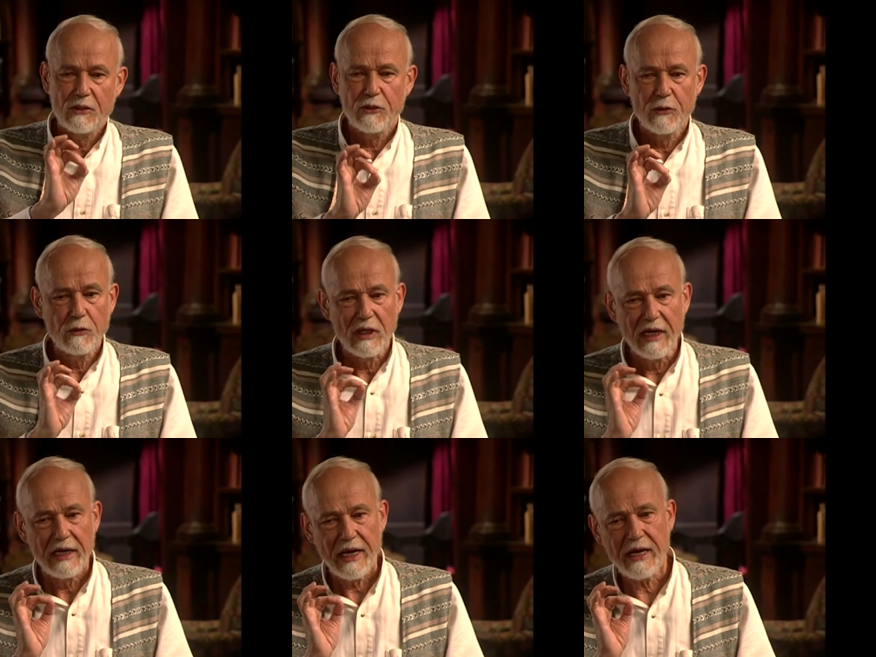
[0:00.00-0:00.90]
to
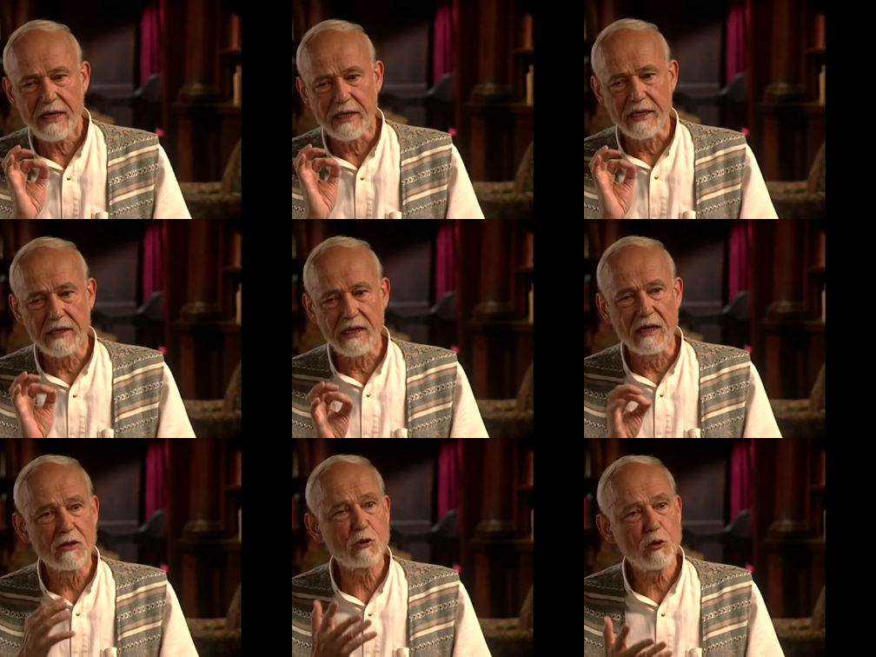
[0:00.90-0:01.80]
a head
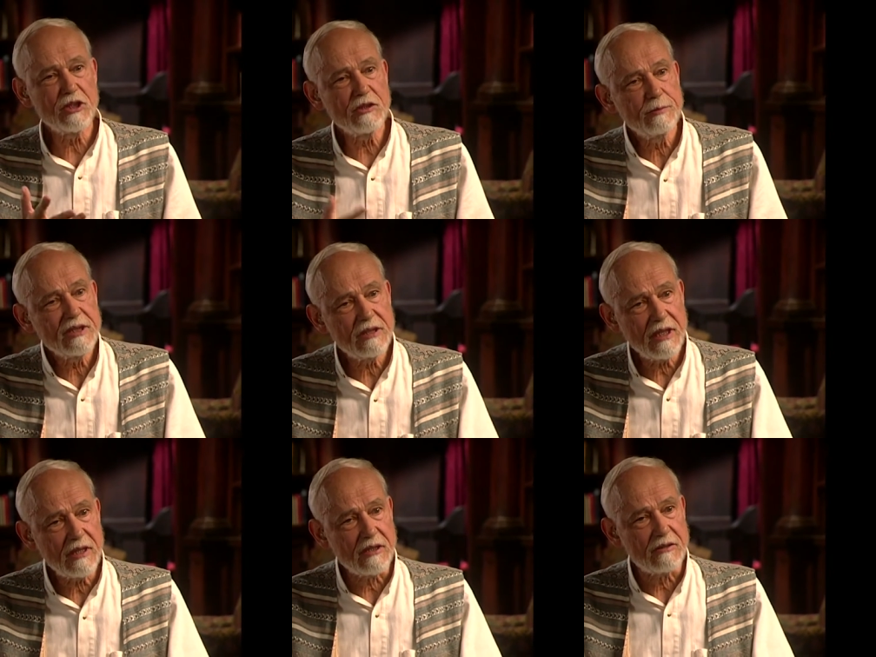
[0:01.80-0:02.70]
on Christmas
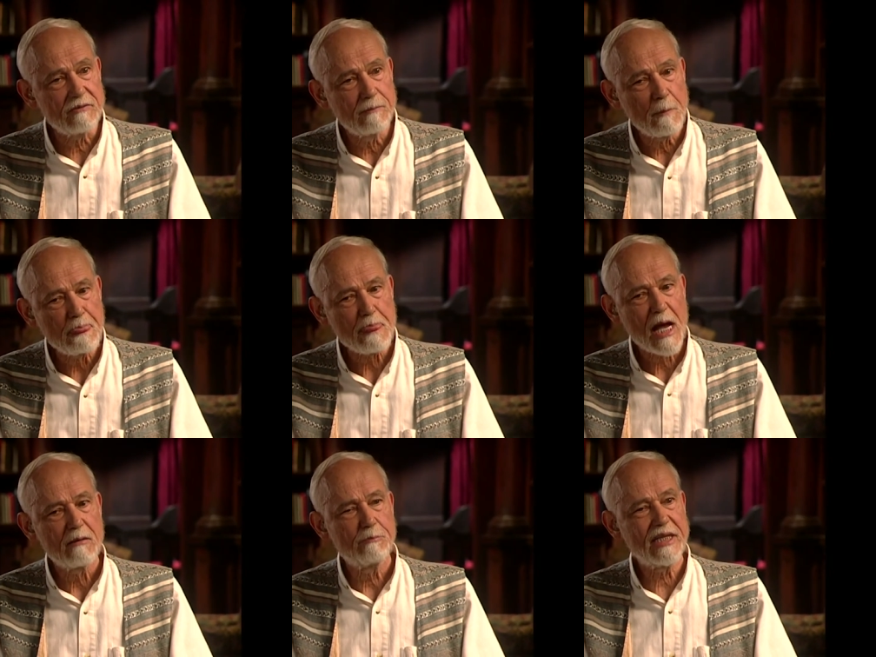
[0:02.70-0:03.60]
Eve
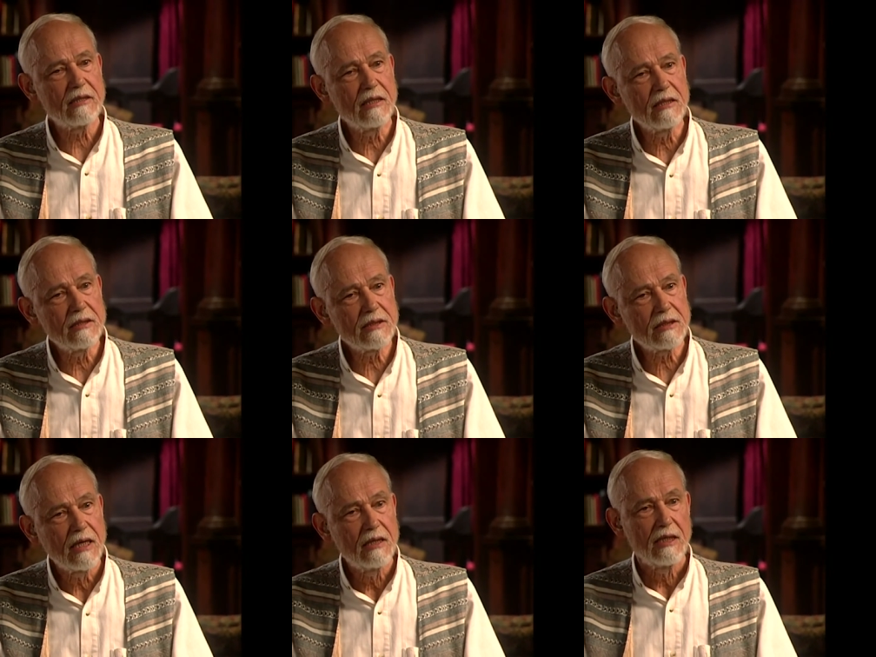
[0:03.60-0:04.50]

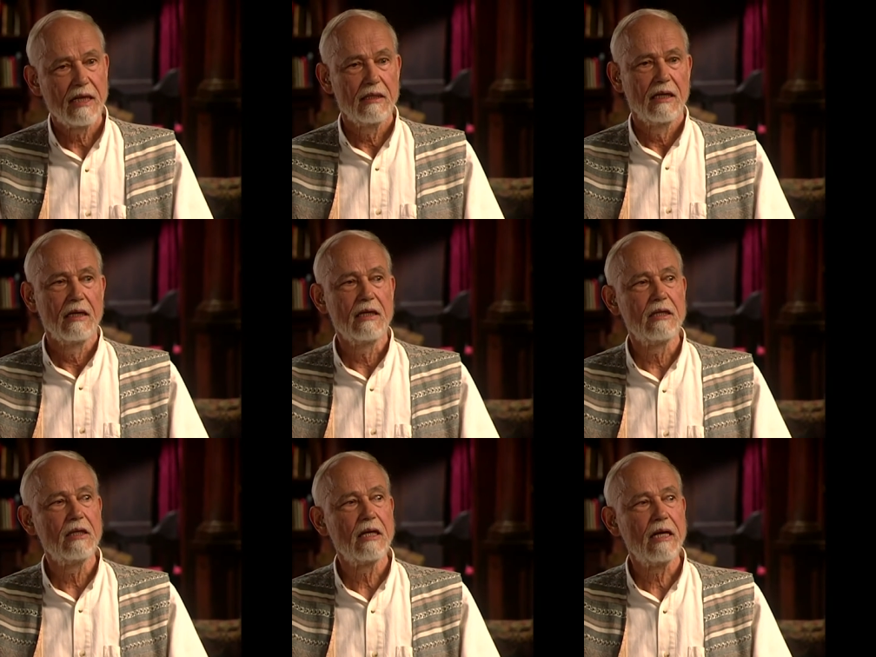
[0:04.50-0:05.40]
because
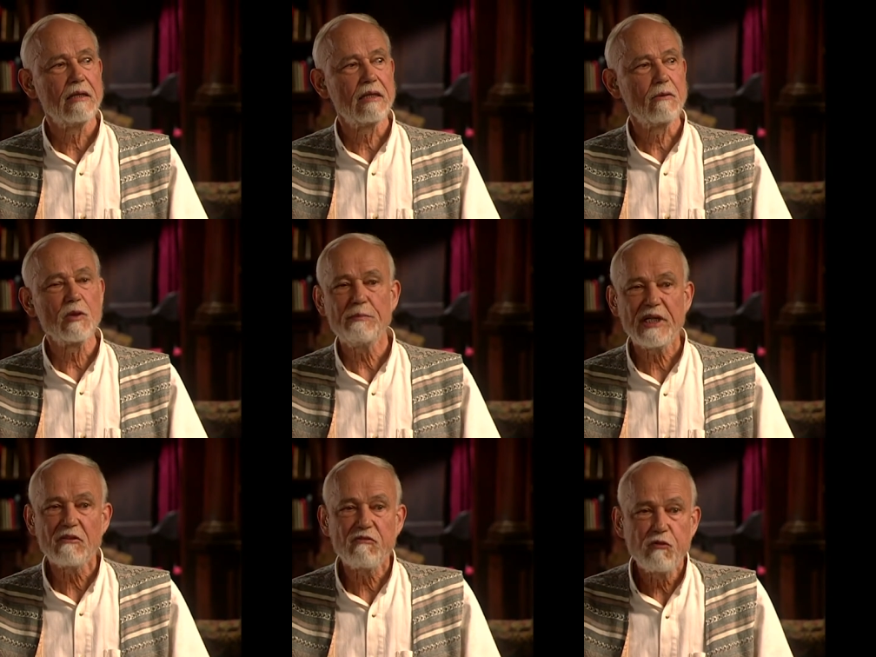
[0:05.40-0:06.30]
uh, there would
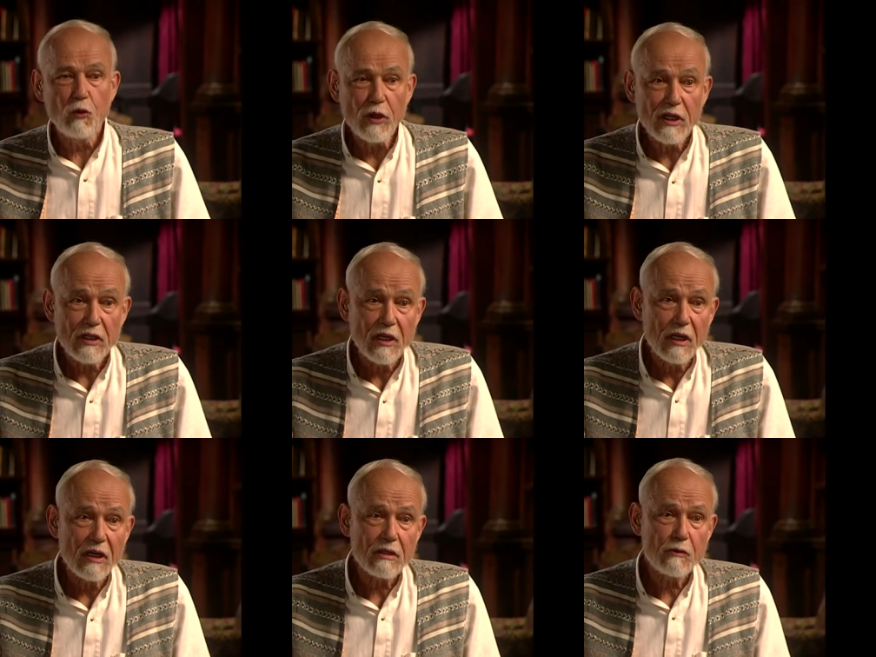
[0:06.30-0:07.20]
be a four
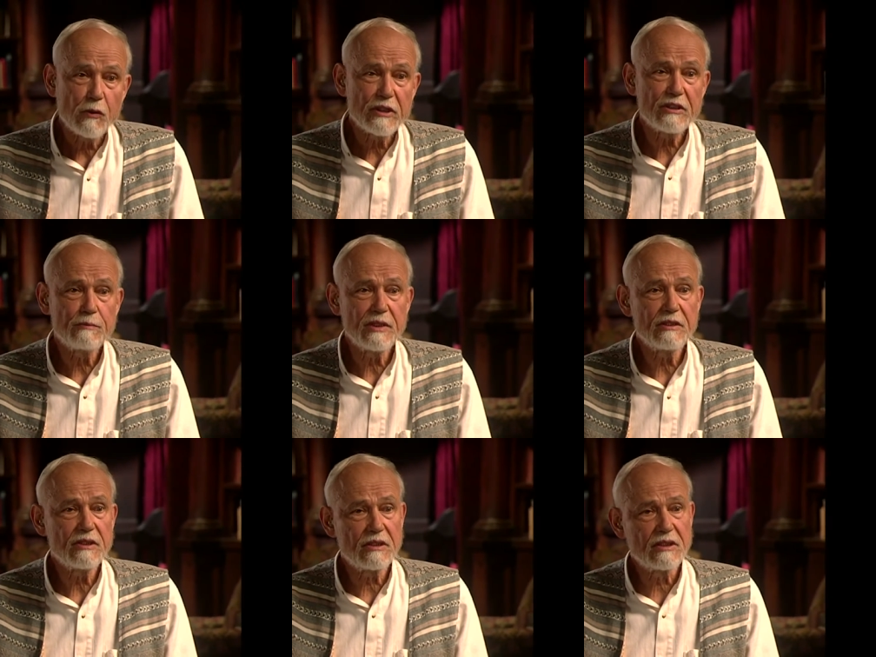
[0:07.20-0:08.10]
o'clock
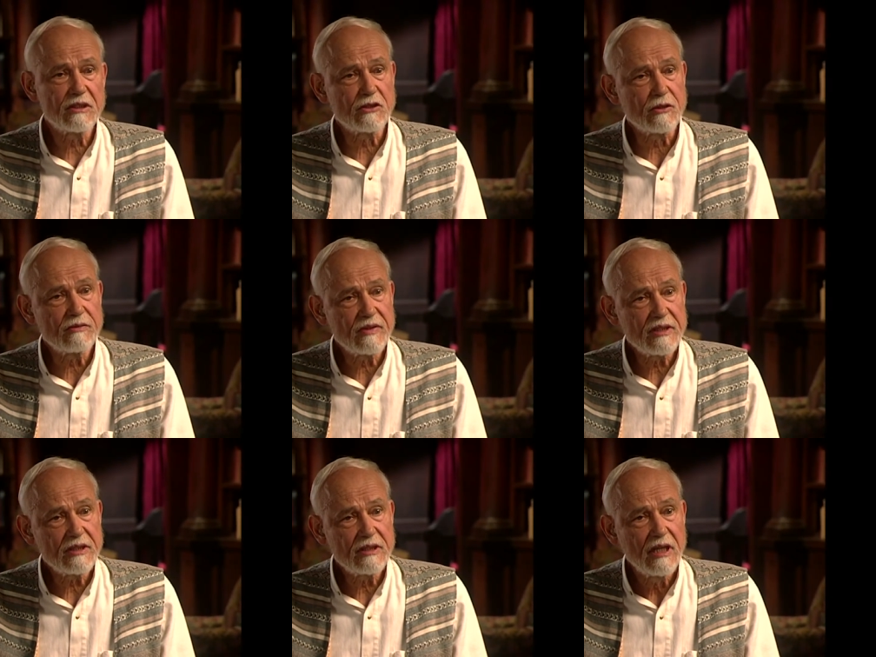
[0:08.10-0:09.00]
Christmas
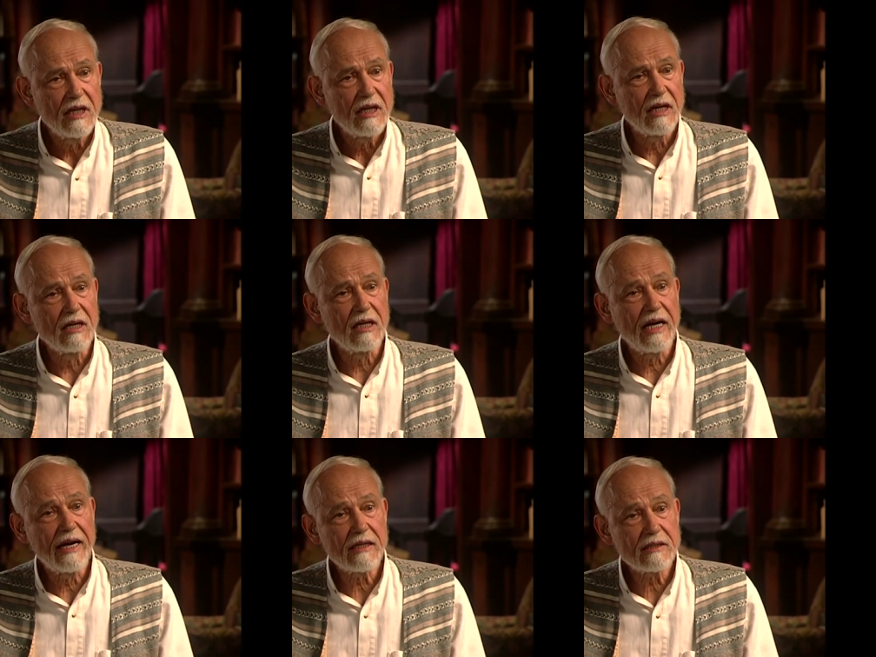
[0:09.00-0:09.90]
service uh,
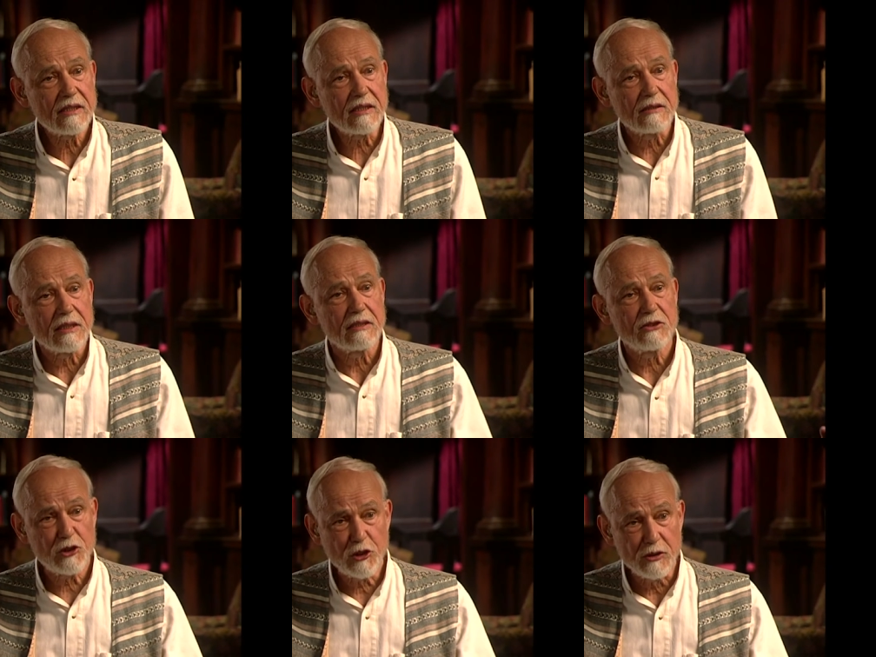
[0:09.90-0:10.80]
at the
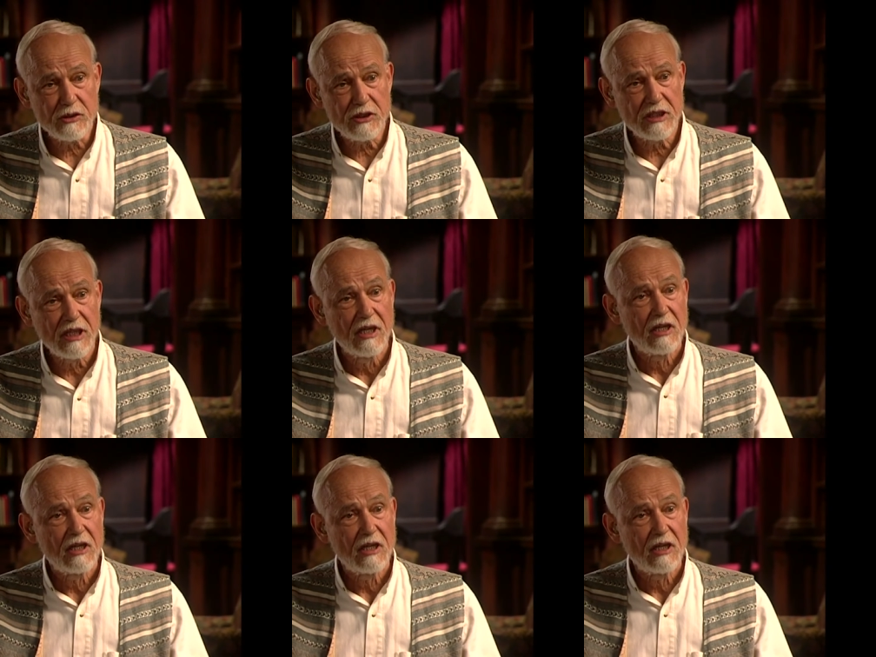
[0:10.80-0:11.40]
church,